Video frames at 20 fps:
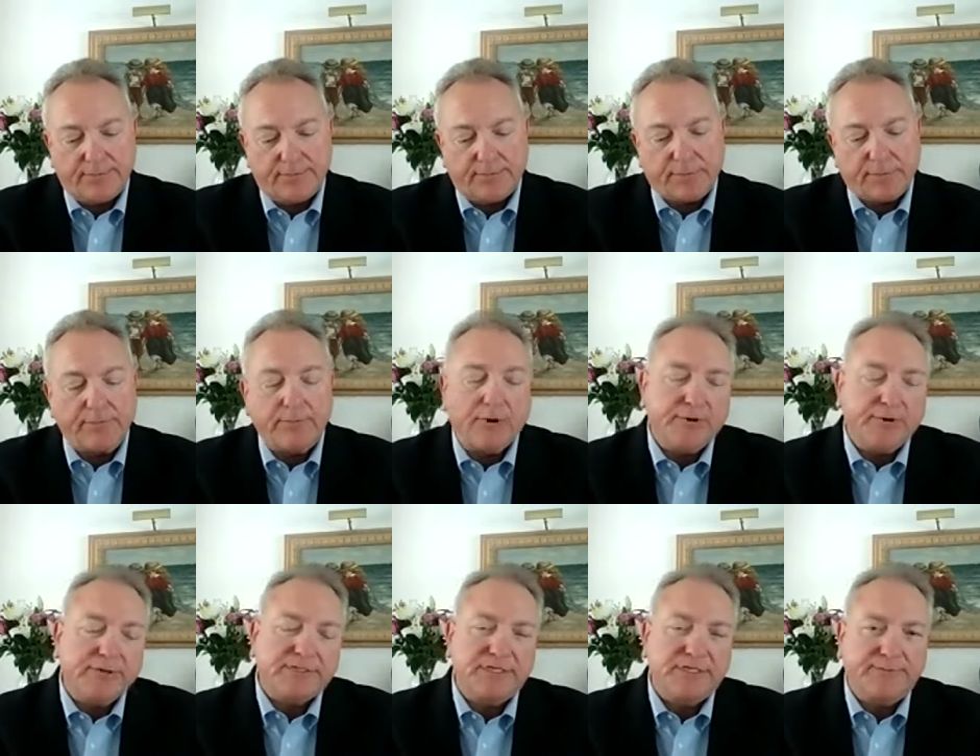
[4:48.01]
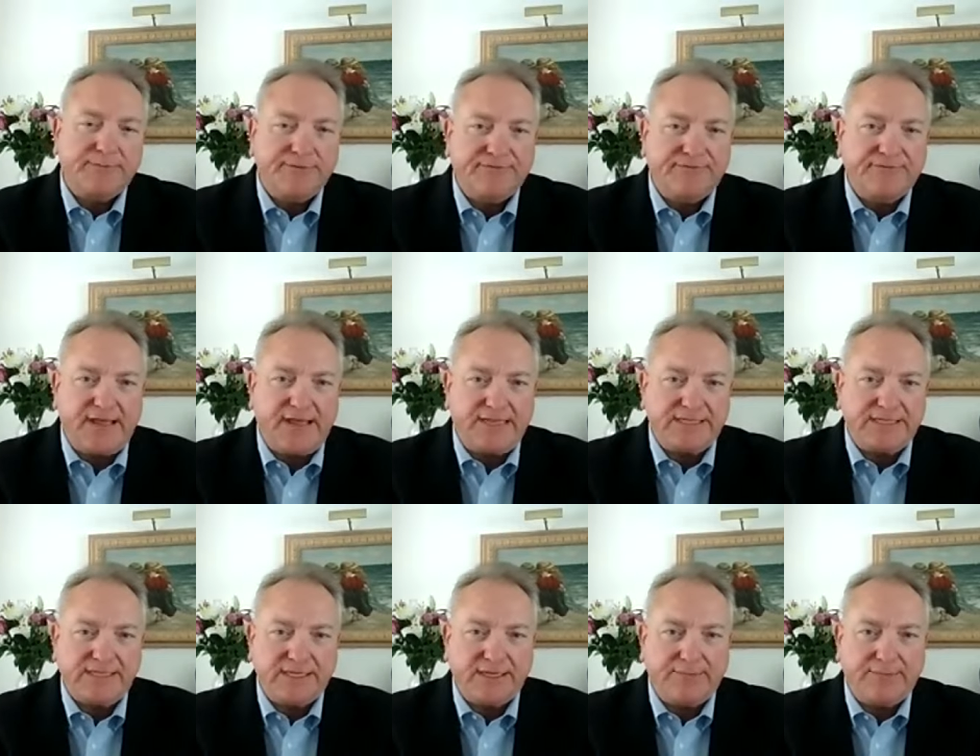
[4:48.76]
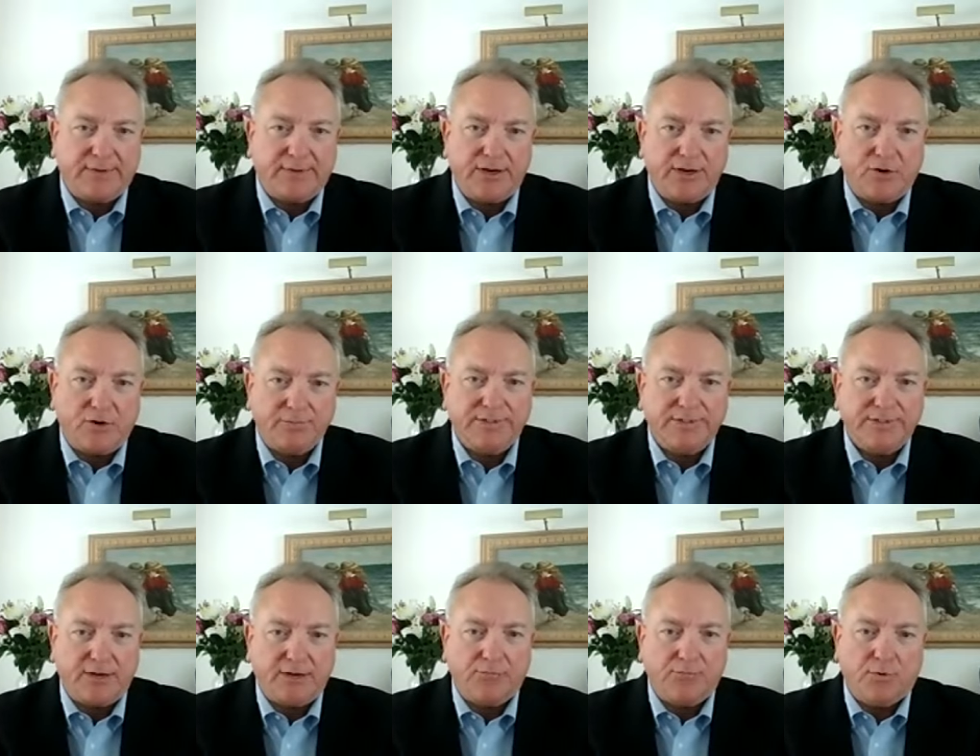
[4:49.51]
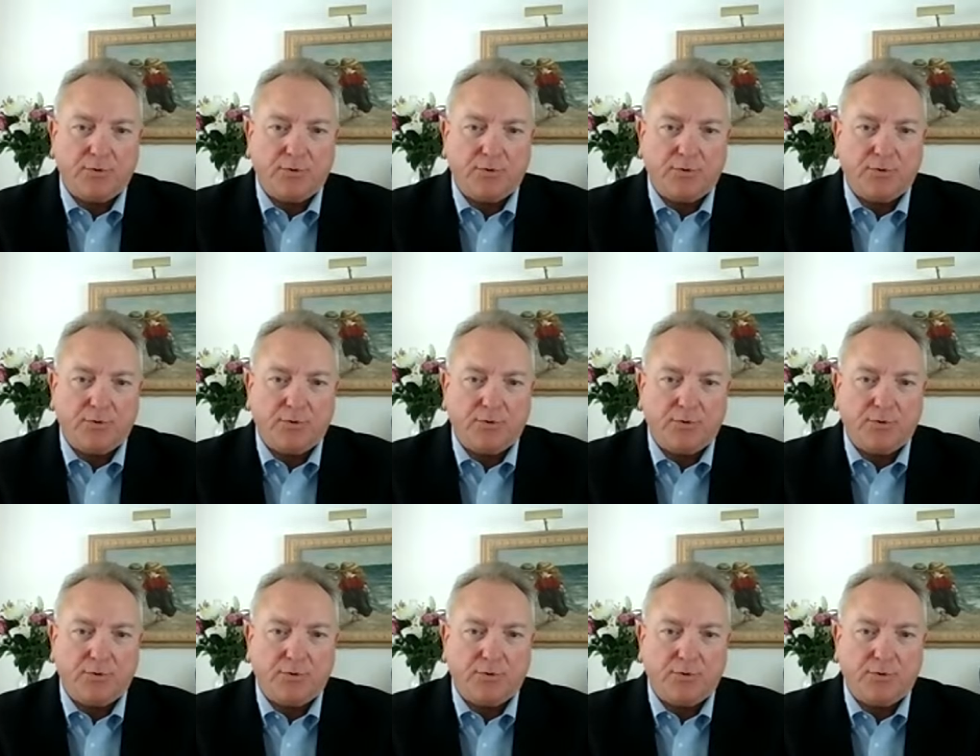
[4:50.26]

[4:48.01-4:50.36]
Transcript: promoted some events in my hometown.